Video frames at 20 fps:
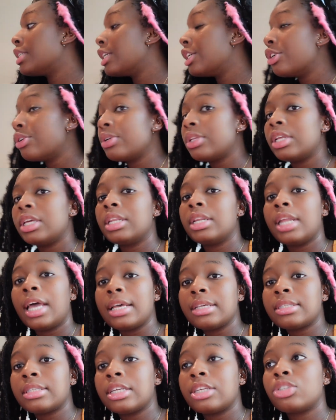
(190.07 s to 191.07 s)
literally
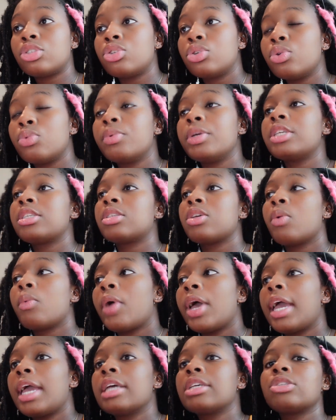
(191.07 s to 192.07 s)
less than 2 weeks
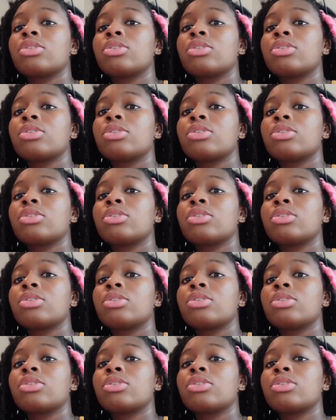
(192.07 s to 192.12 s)
away,